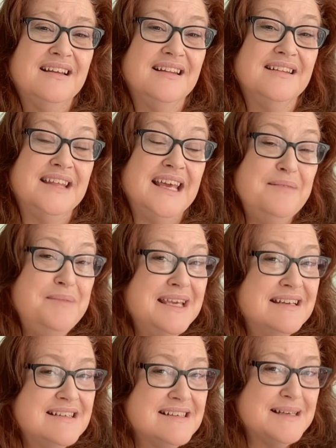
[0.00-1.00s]
They
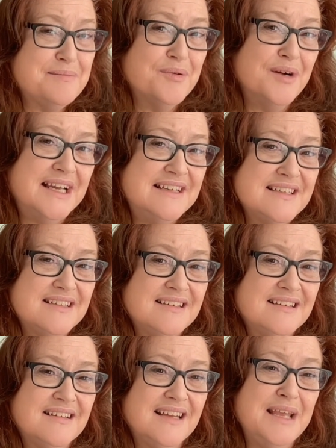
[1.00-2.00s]
begin to separate,
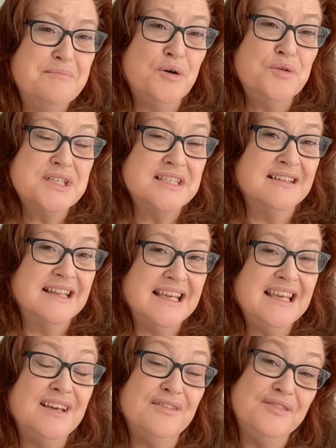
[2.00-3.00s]

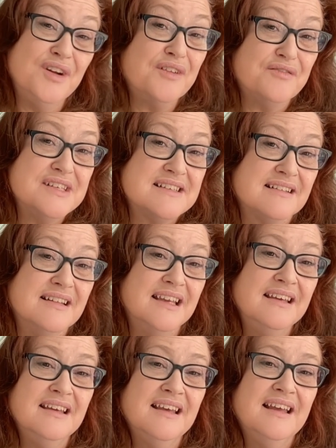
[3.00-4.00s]
emotionally, if not
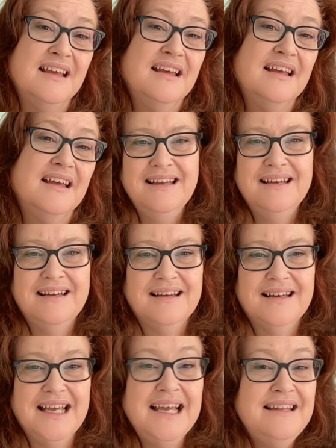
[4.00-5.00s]
physically,
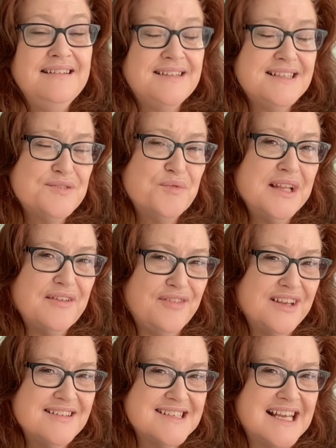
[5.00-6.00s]
and this really
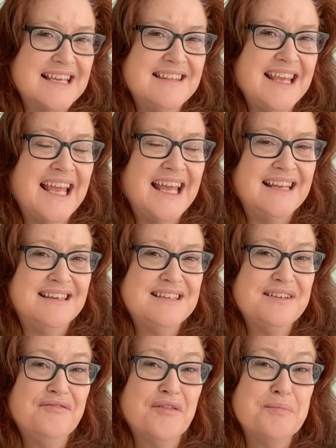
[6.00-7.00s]
feels like the end
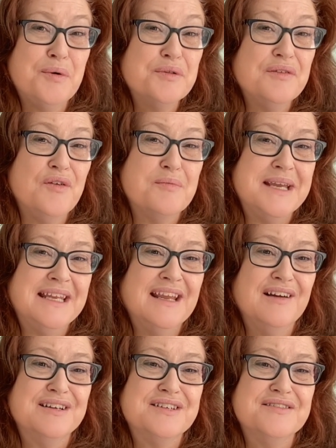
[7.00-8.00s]
for both of your main
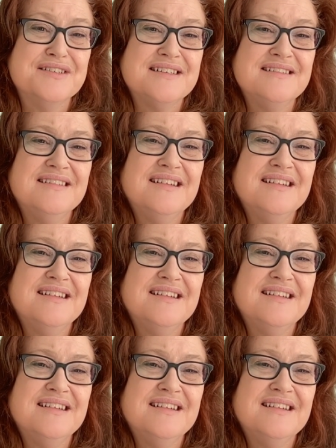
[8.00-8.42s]
characters.